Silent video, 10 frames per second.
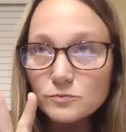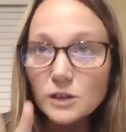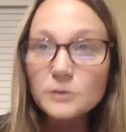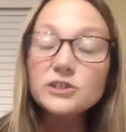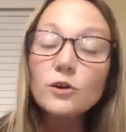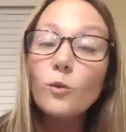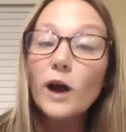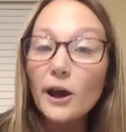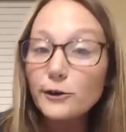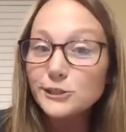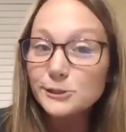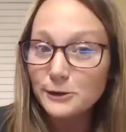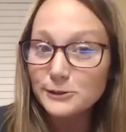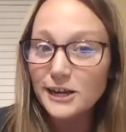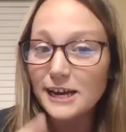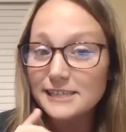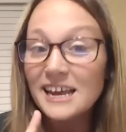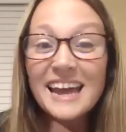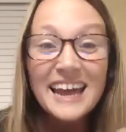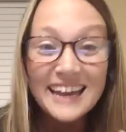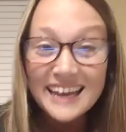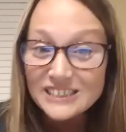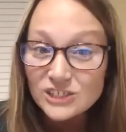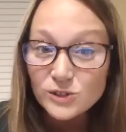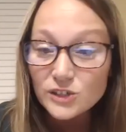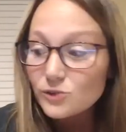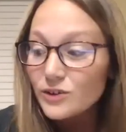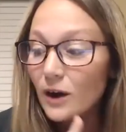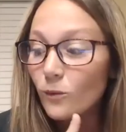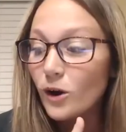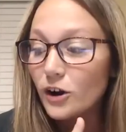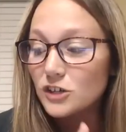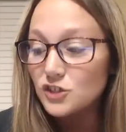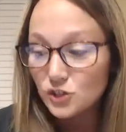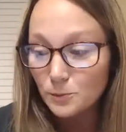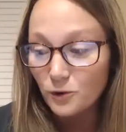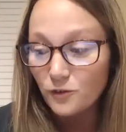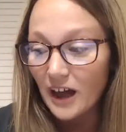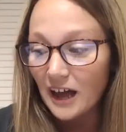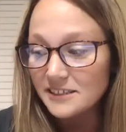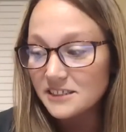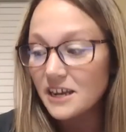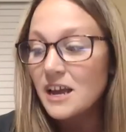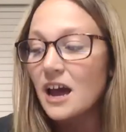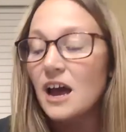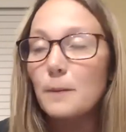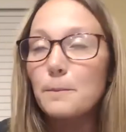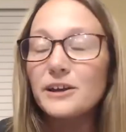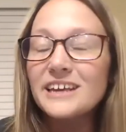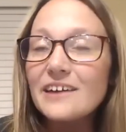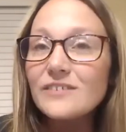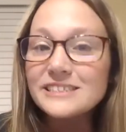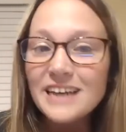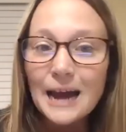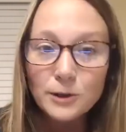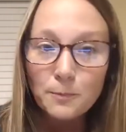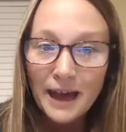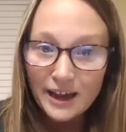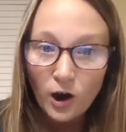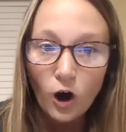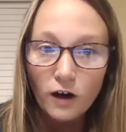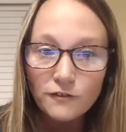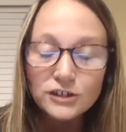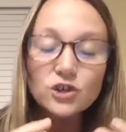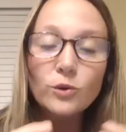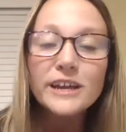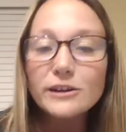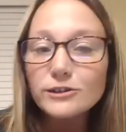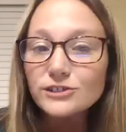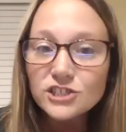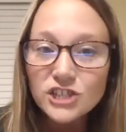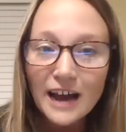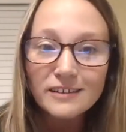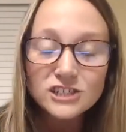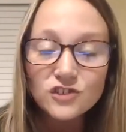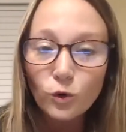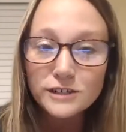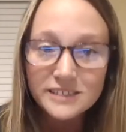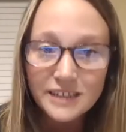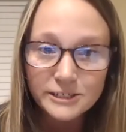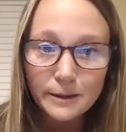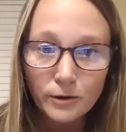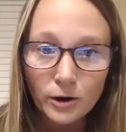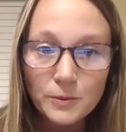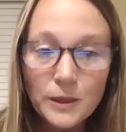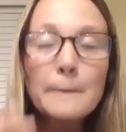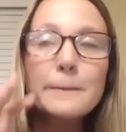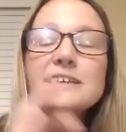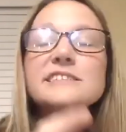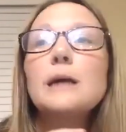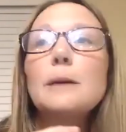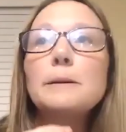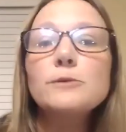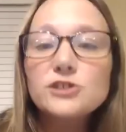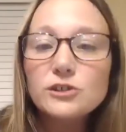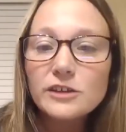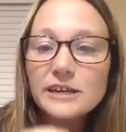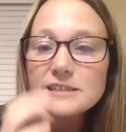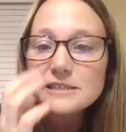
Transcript: So what host to post does, it gets you a new network super fast. But give it time to pay off. So here's the challenge for September, because some people do this